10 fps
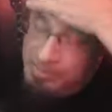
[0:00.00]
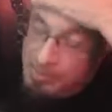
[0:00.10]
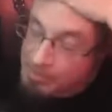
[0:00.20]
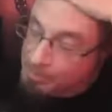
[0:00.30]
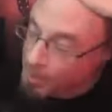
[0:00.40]

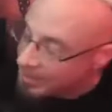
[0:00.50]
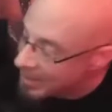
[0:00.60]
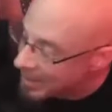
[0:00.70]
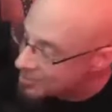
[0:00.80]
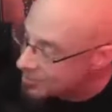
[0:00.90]
the
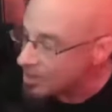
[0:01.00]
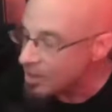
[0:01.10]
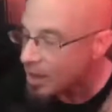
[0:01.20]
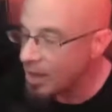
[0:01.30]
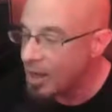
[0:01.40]
podcast
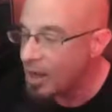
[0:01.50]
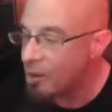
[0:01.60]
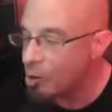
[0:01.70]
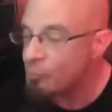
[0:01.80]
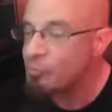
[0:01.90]

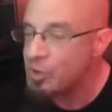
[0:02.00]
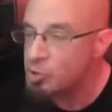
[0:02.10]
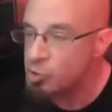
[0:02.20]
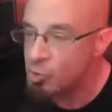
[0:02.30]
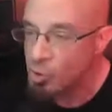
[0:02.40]

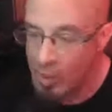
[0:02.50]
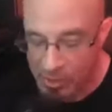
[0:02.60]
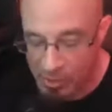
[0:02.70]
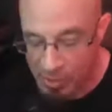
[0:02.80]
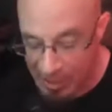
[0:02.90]
hopefully sooner
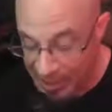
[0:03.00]
rather than